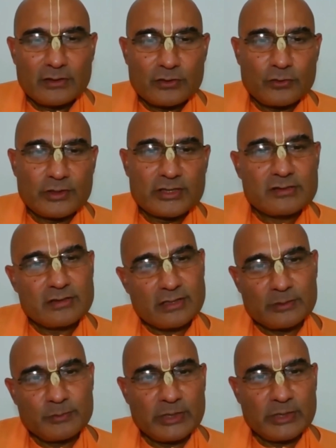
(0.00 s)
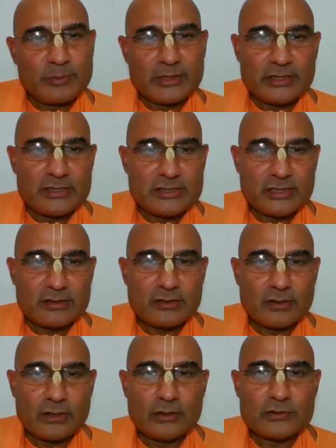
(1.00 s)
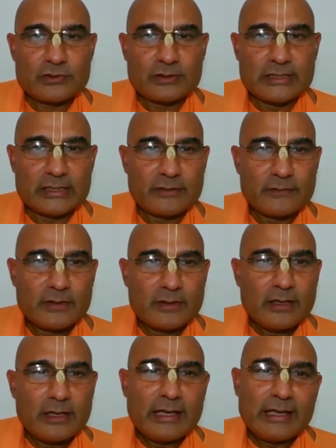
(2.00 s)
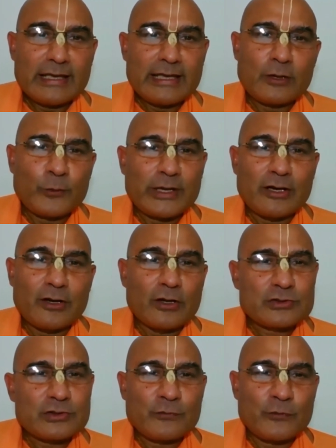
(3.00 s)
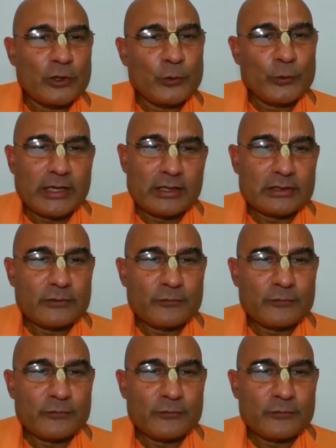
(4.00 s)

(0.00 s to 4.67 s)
to instruct the people in general also, that And we are also following in the